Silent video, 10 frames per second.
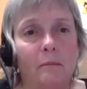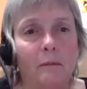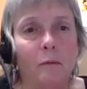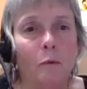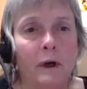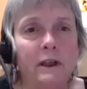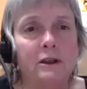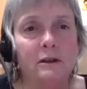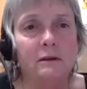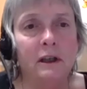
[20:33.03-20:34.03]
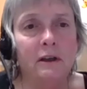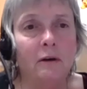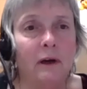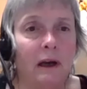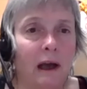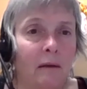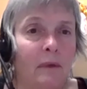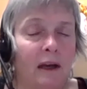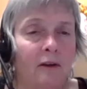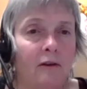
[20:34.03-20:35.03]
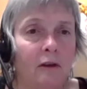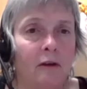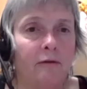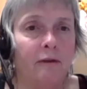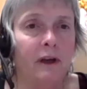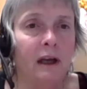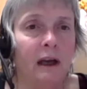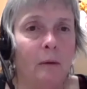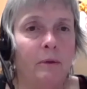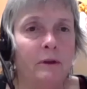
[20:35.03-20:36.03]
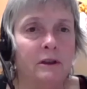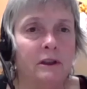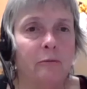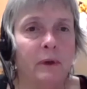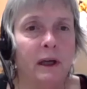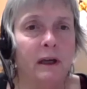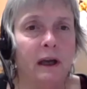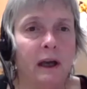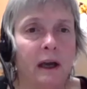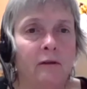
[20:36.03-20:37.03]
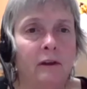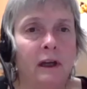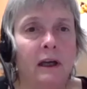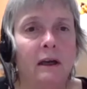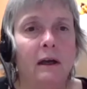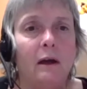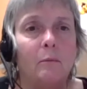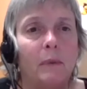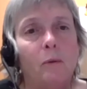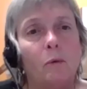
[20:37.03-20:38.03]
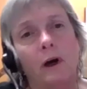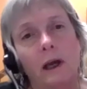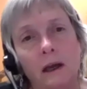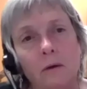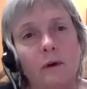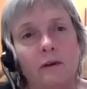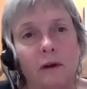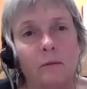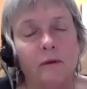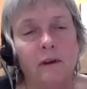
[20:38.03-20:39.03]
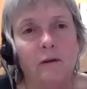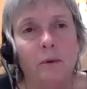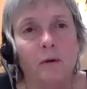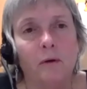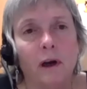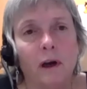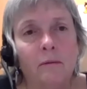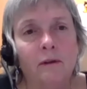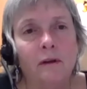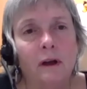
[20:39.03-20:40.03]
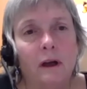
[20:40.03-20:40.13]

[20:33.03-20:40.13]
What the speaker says: which, and make yourself and help yourself be healthy by working with some of these programs.